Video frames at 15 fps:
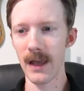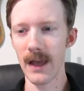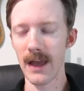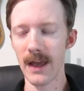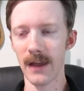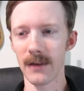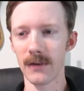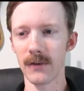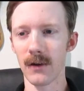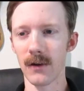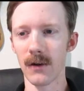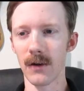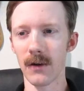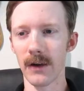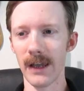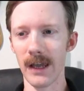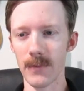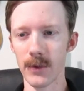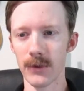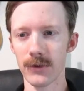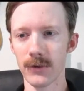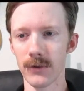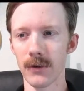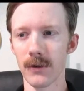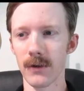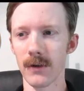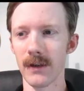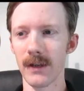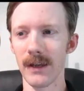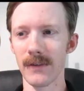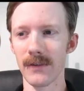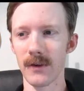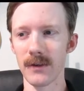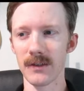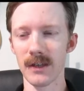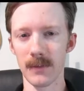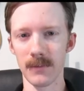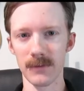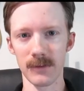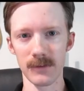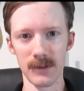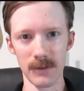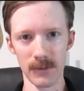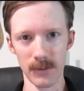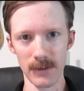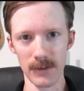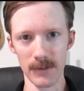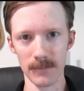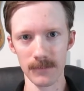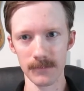and are amateur in their attempts to deal with it.